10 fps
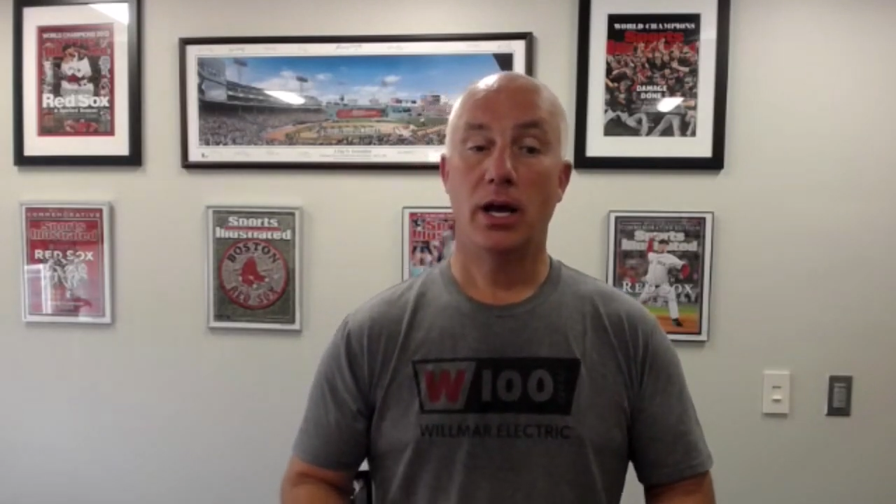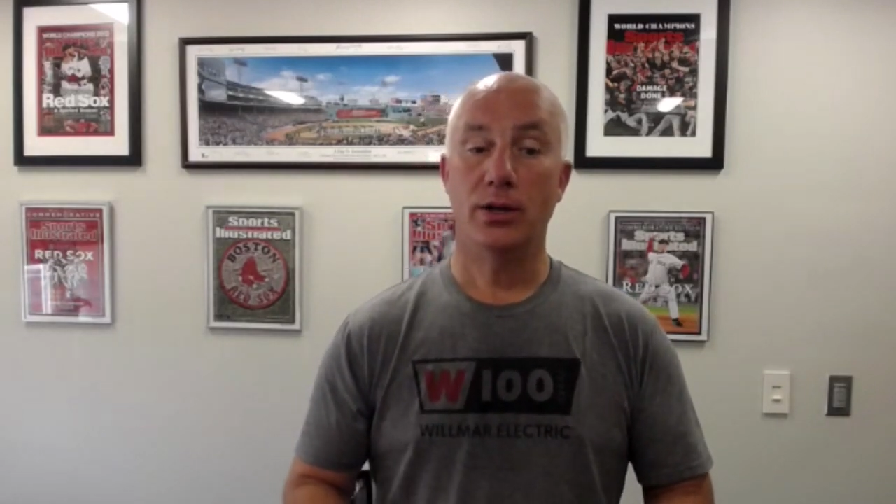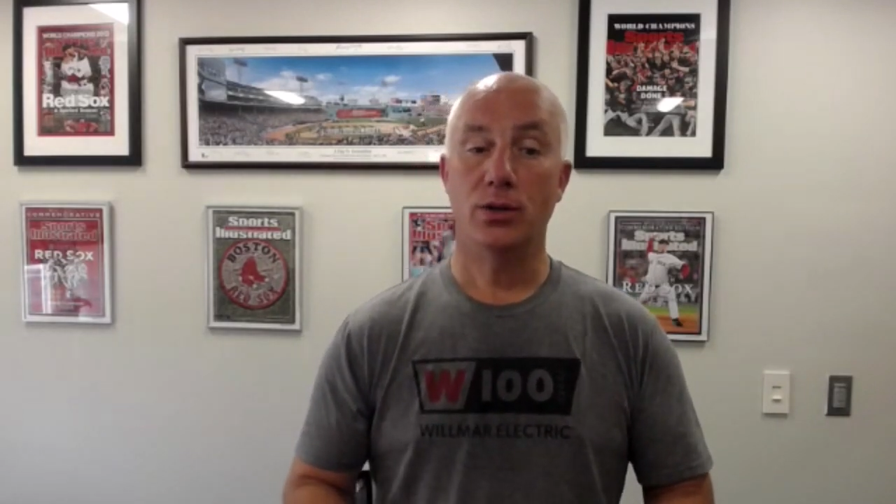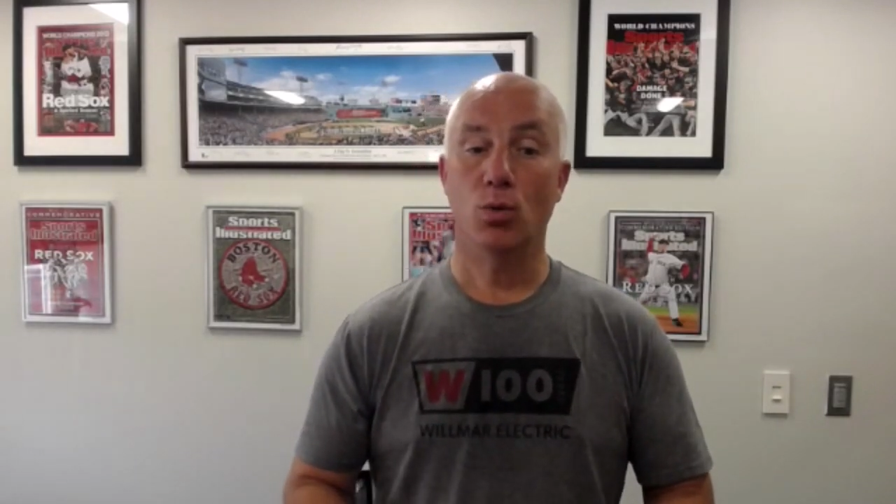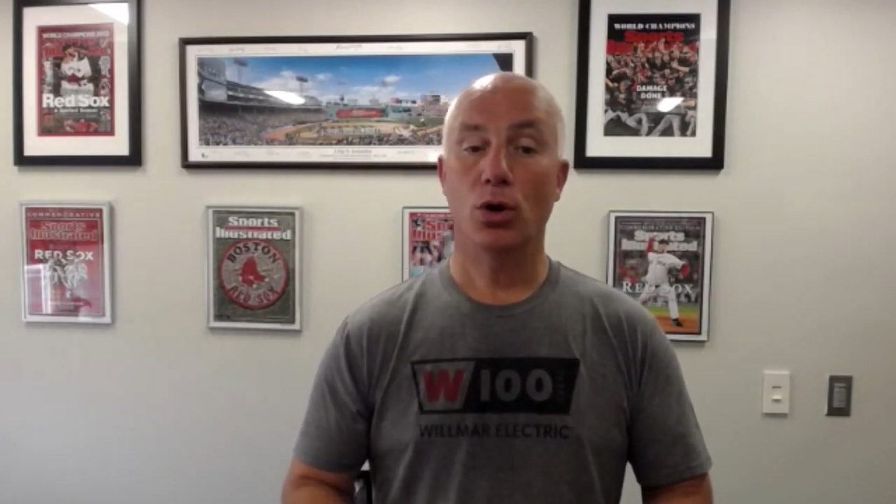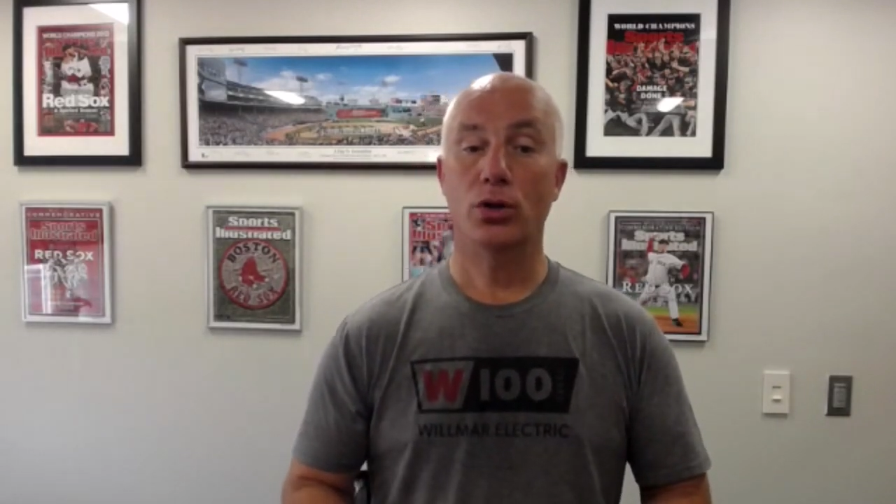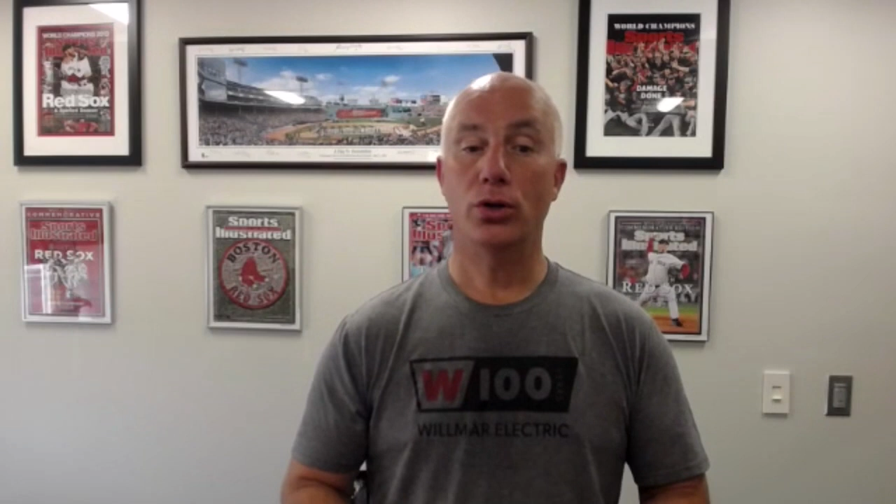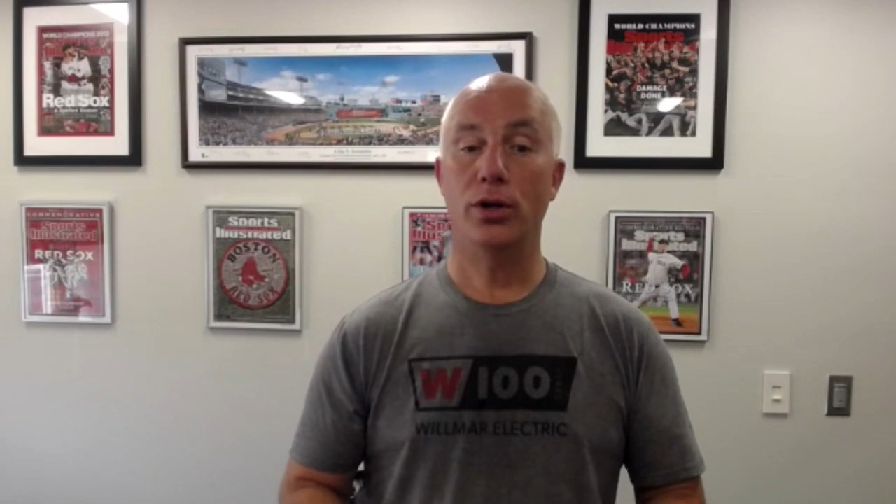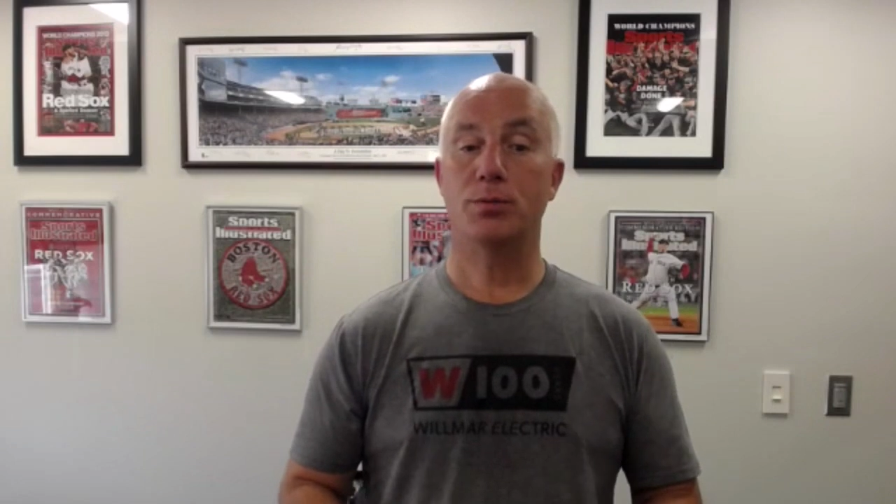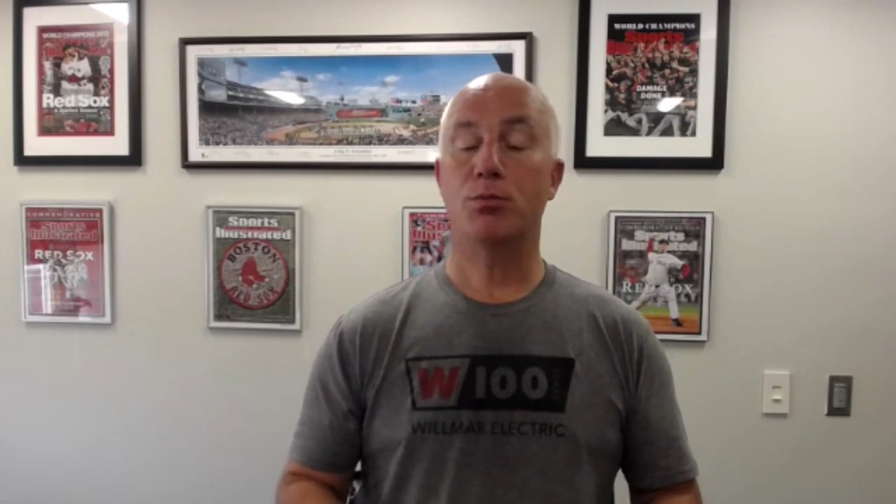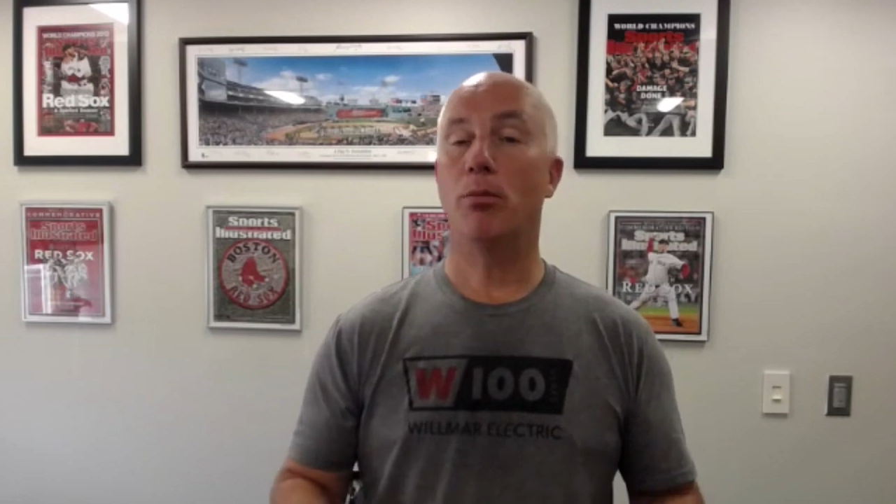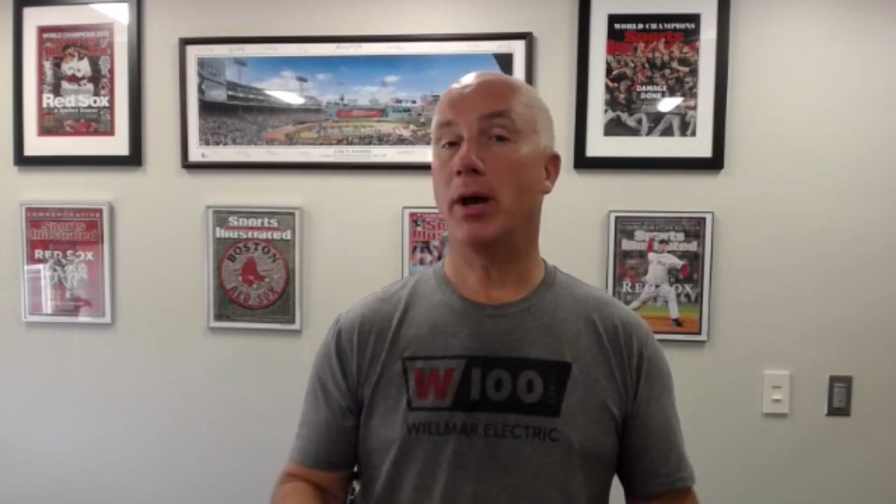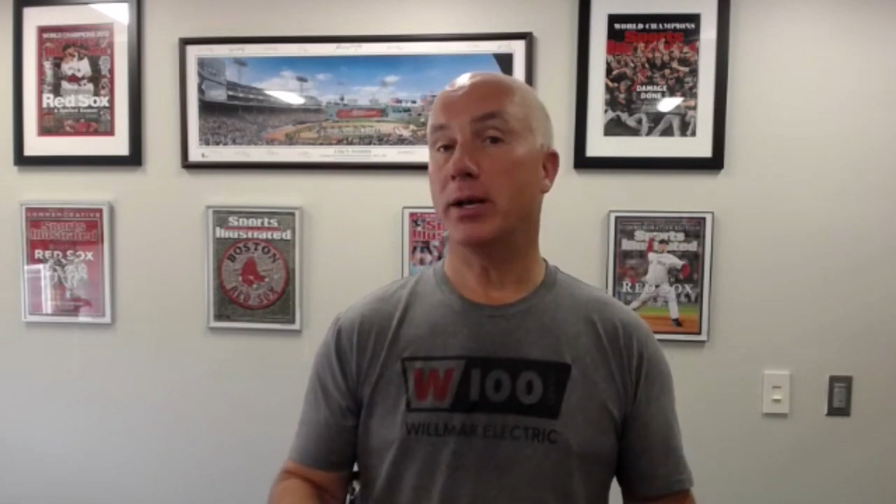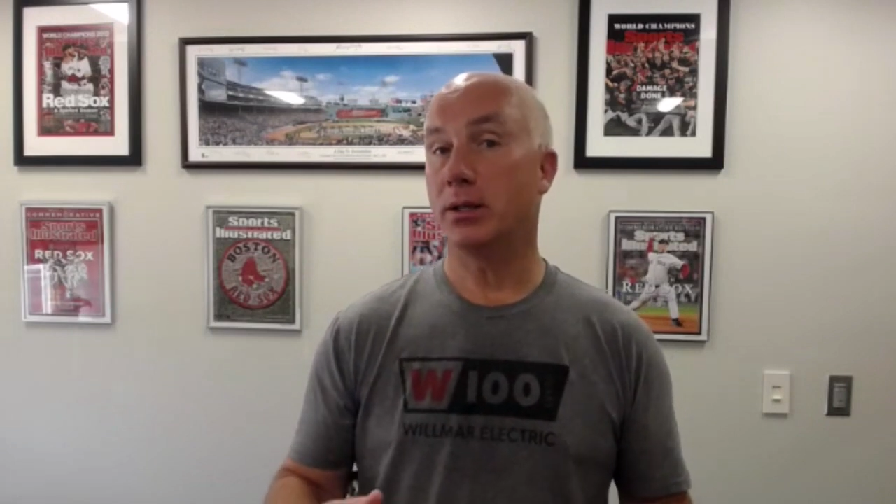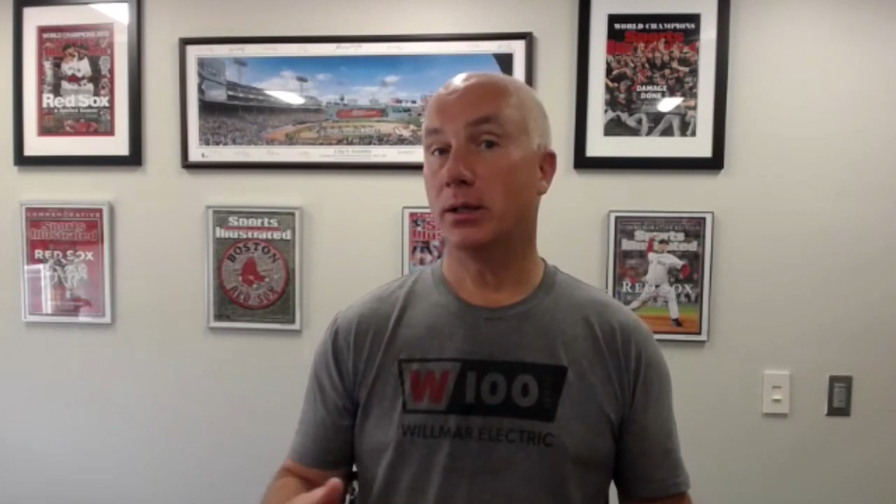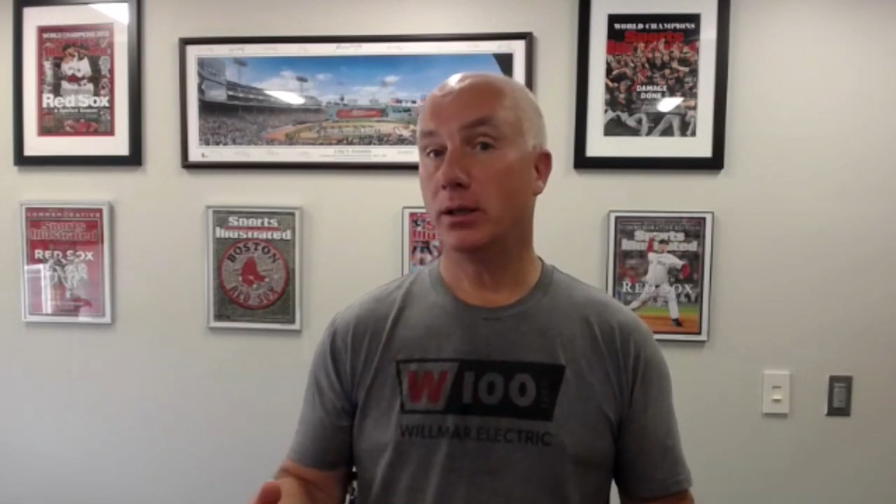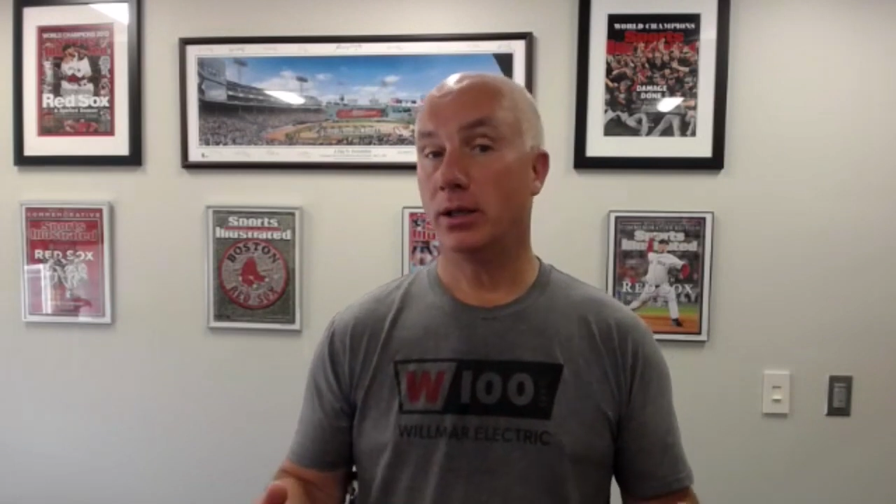as work duties permit